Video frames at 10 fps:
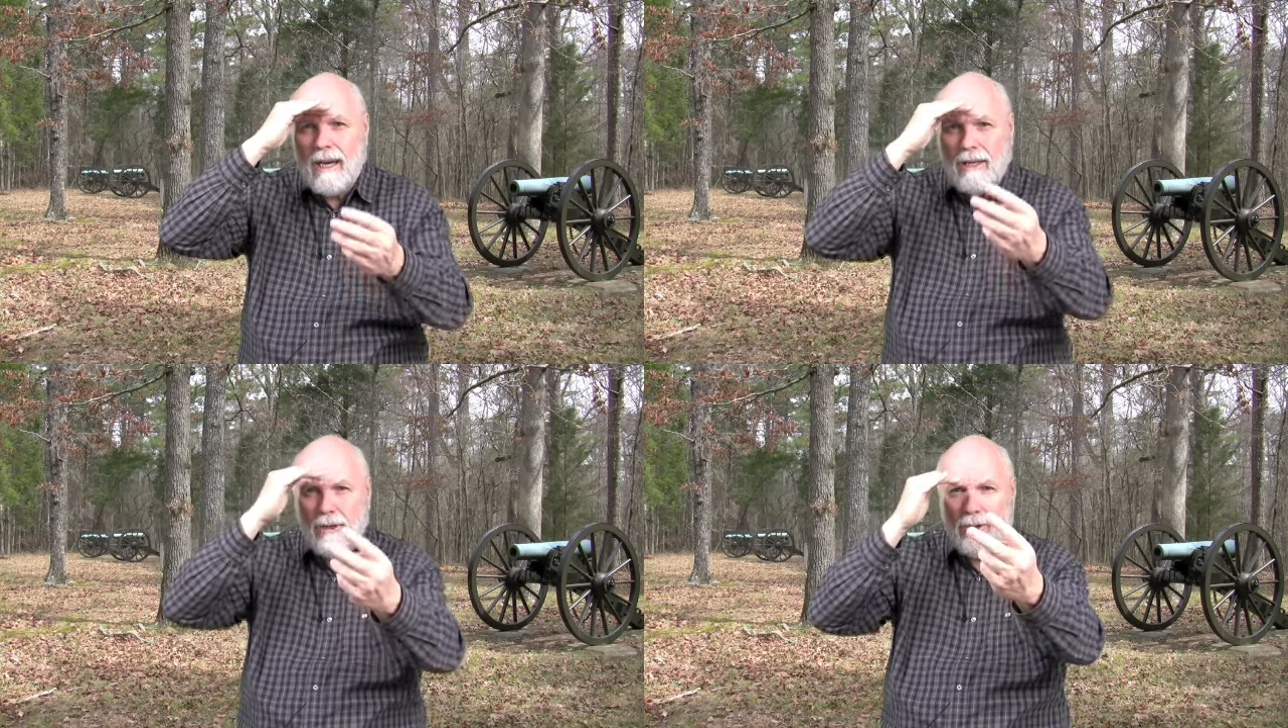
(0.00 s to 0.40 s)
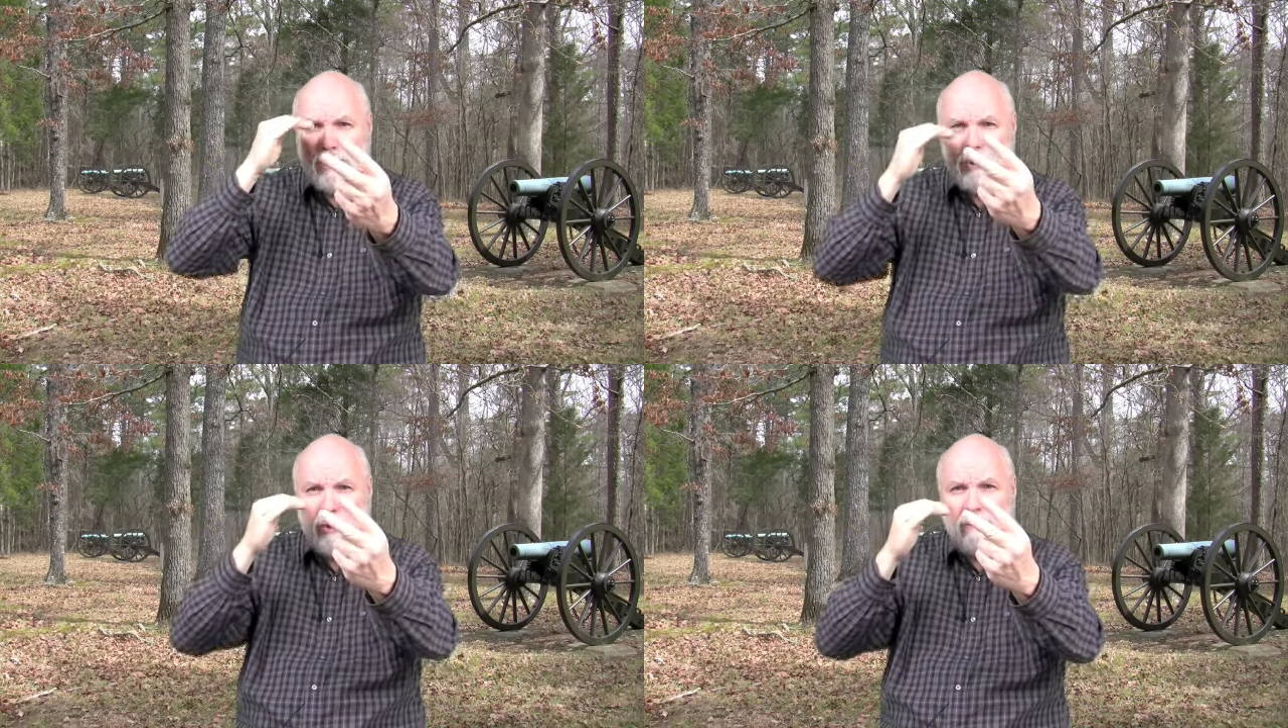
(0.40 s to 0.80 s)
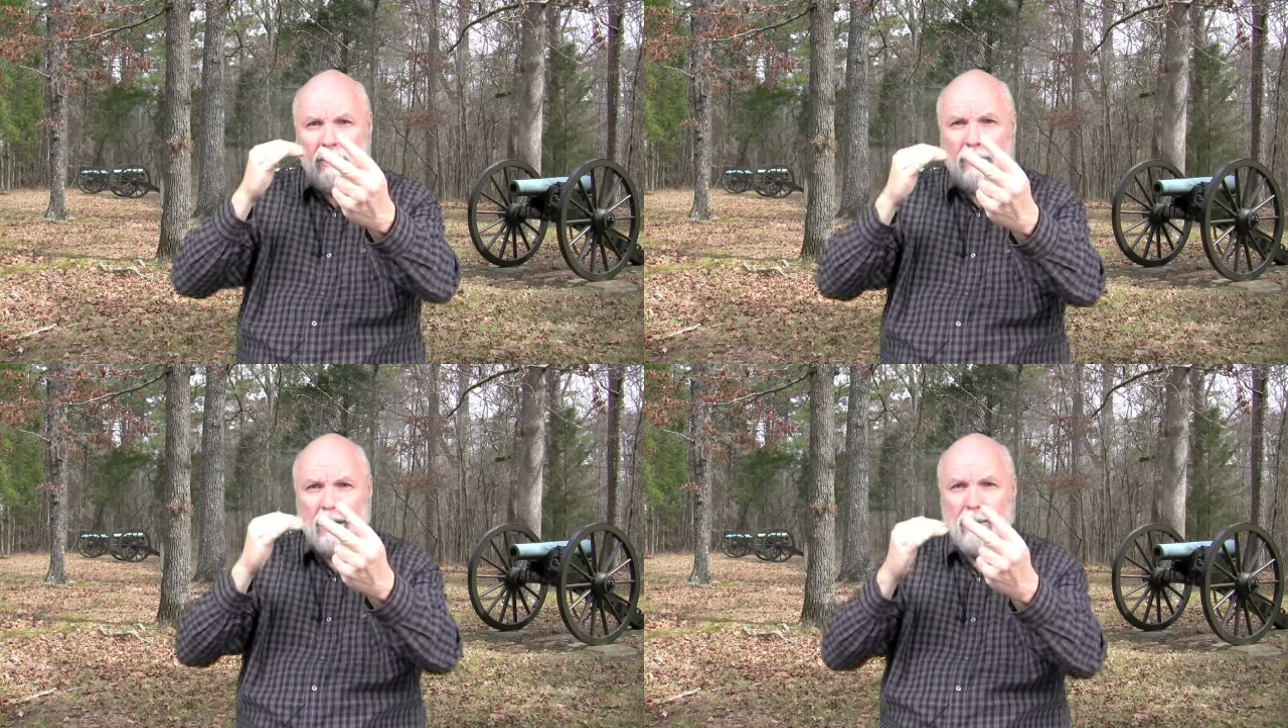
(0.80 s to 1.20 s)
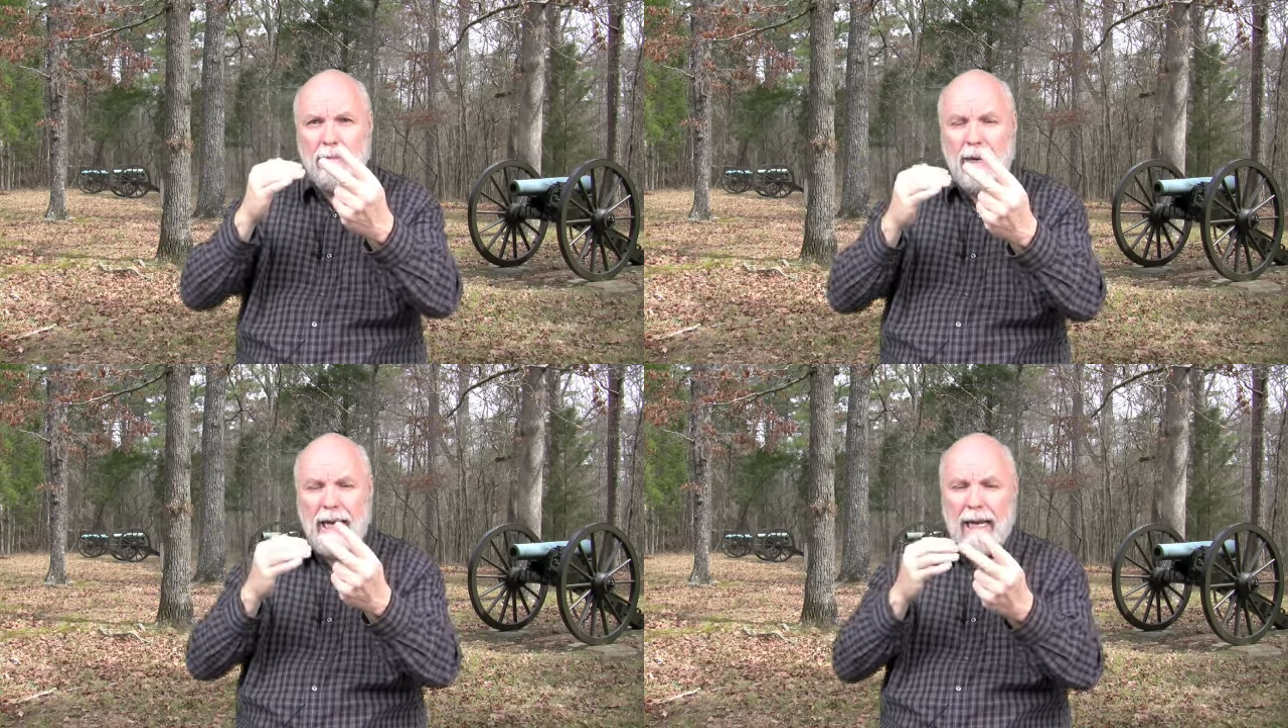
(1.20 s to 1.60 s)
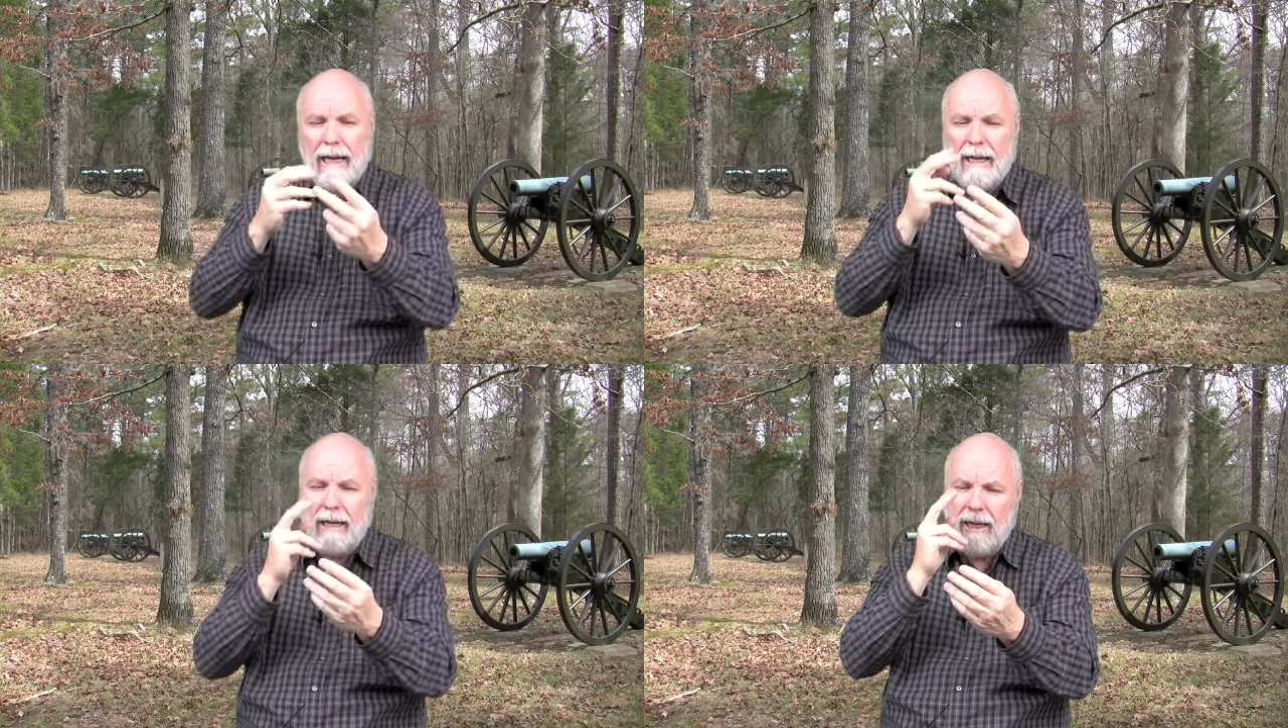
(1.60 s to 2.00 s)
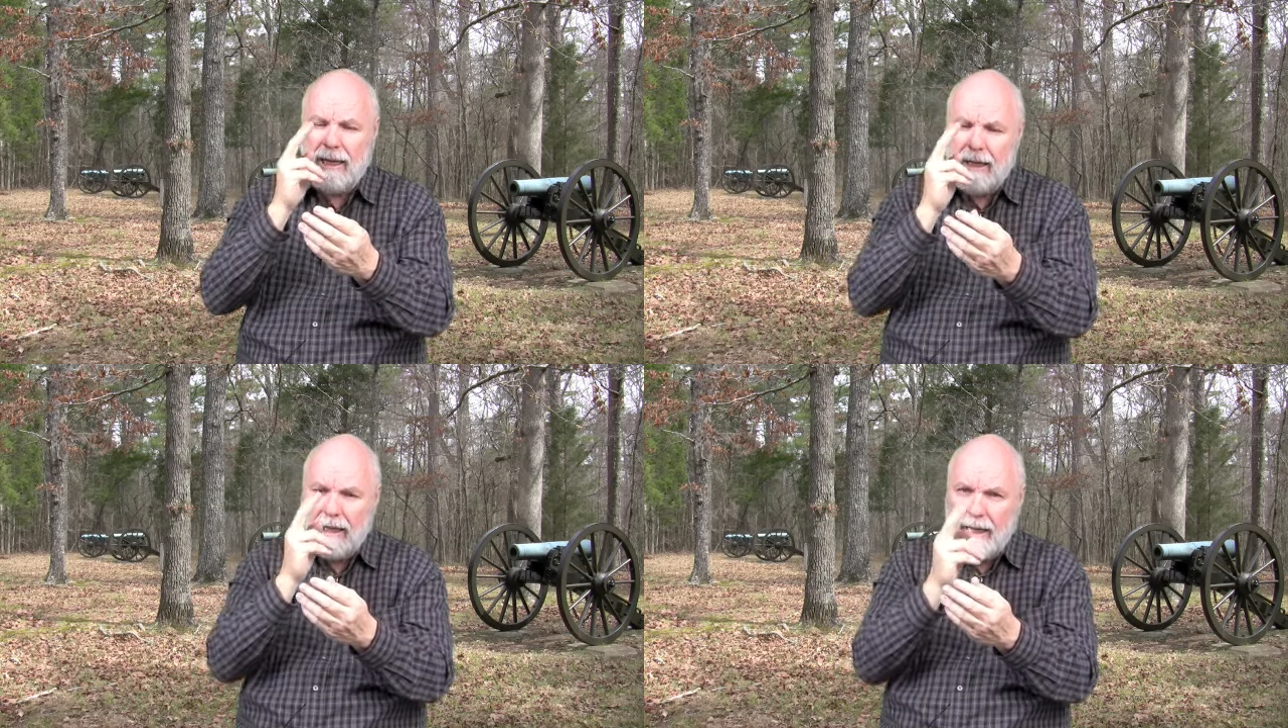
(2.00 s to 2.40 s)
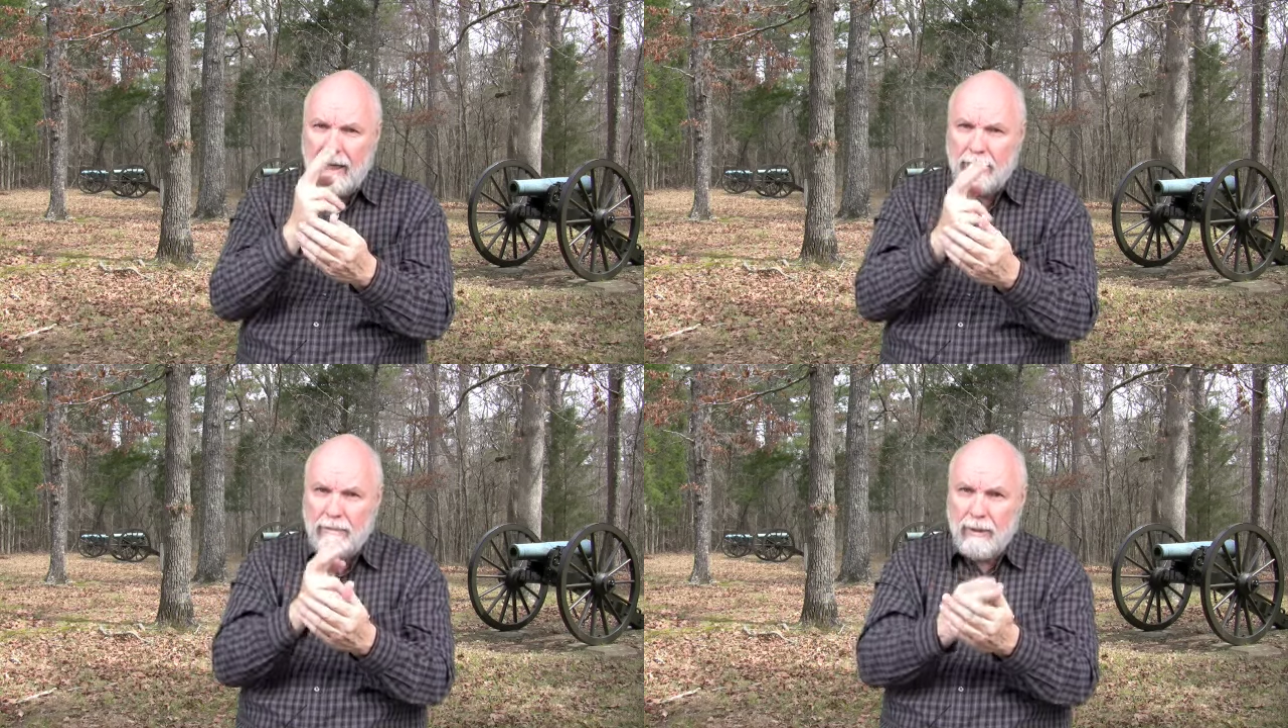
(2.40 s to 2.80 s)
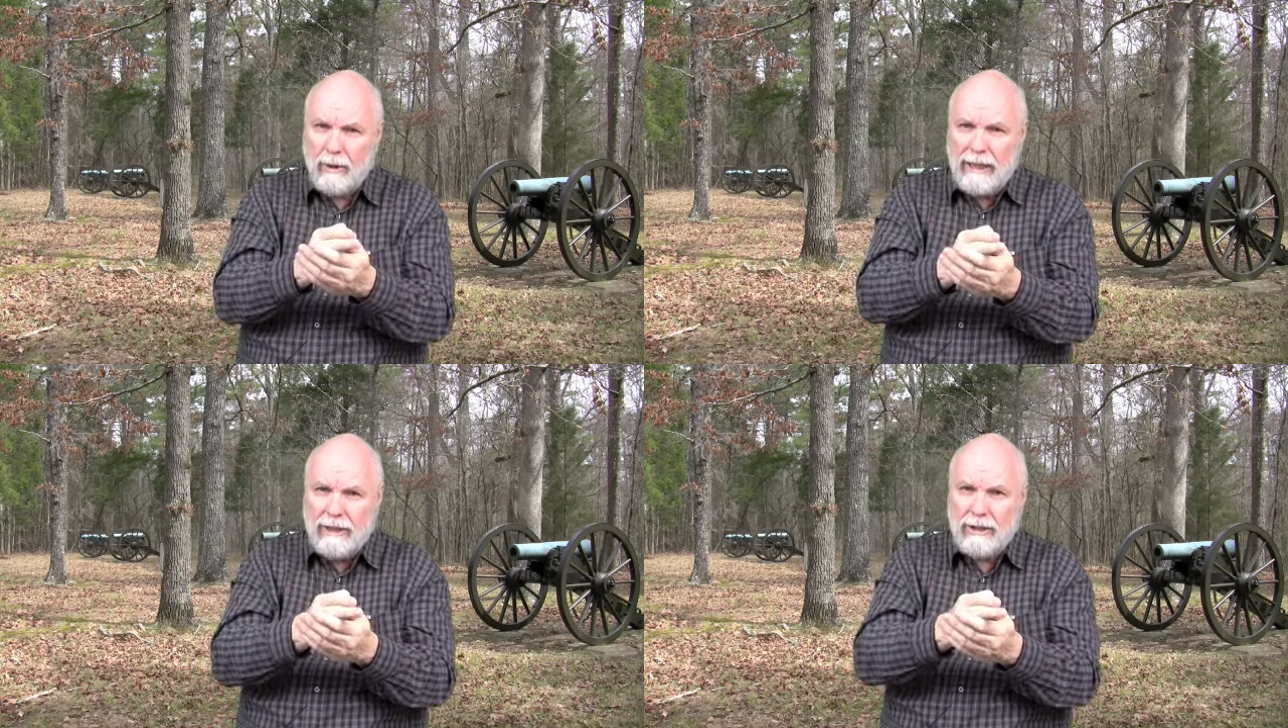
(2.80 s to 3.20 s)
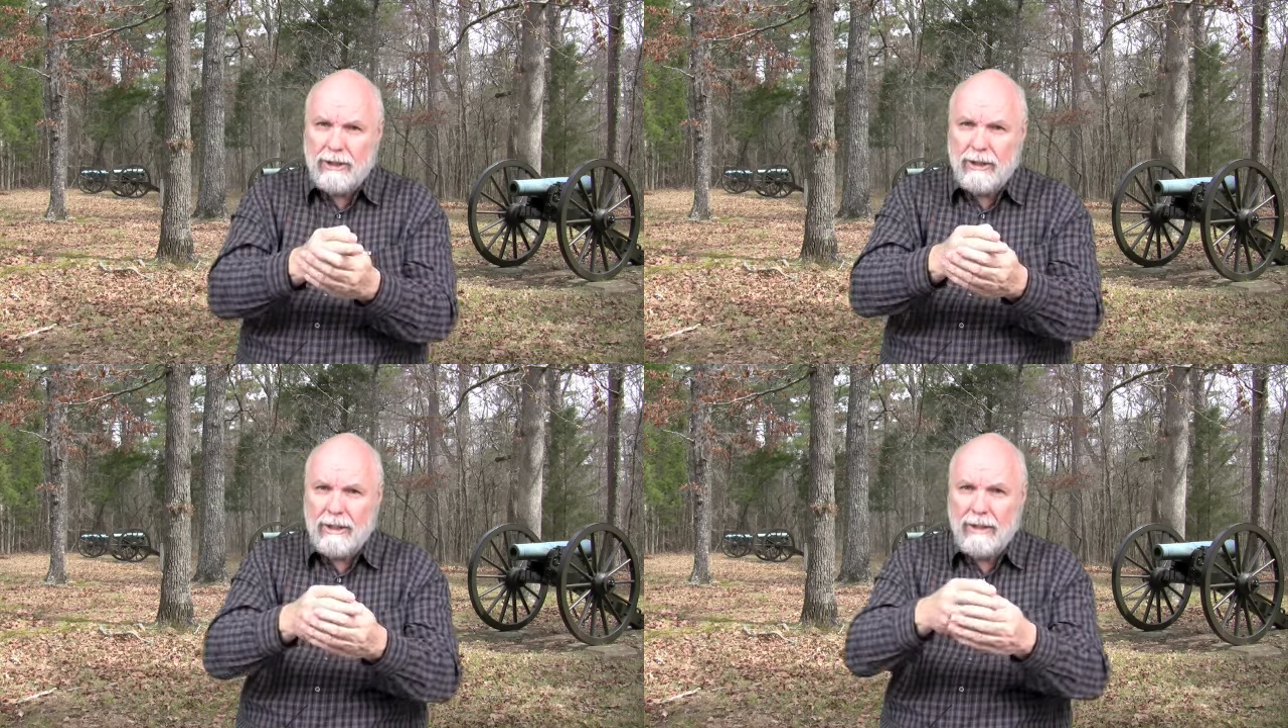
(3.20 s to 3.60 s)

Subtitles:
and the two of them come back and preach